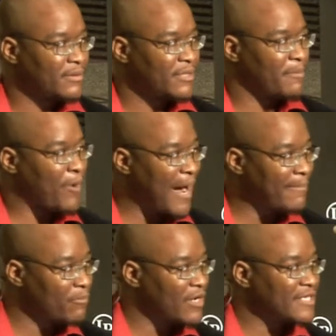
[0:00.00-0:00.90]
The
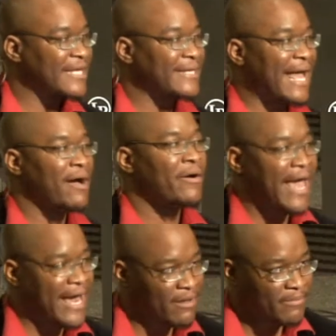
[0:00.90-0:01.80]
problem was that now,
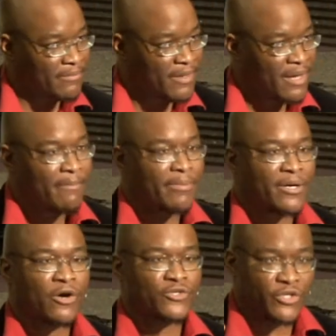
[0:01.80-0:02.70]
Adam,
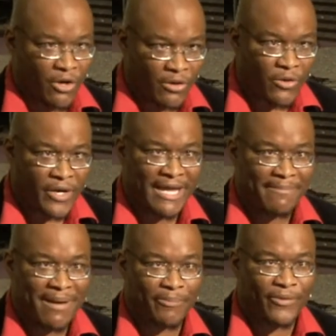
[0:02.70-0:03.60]
because you're no longer in
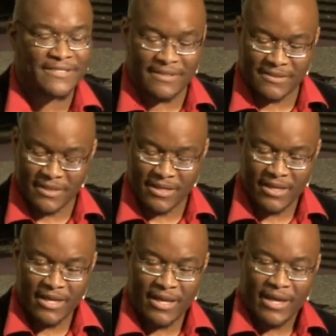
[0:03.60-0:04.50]
my presence,
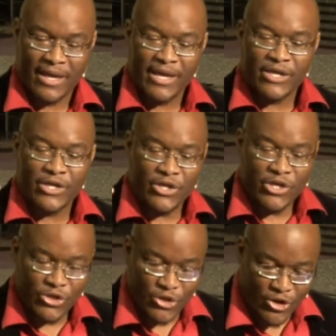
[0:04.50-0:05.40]

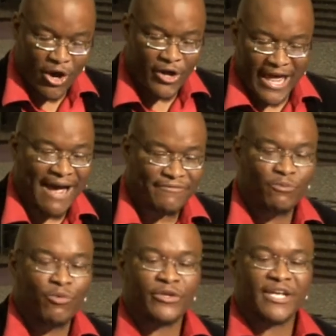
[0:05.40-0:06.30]
you're going to have to
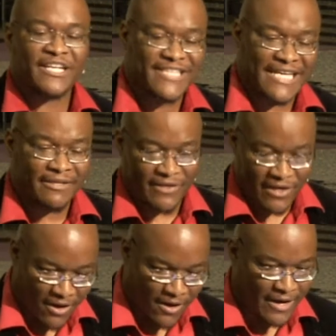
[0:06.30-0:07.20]
work excessively
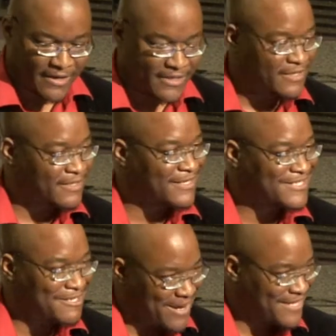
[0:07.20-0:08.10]
hard
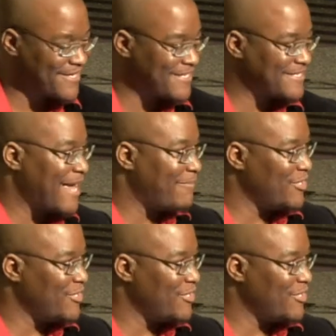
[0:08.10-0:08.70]
to make things happen.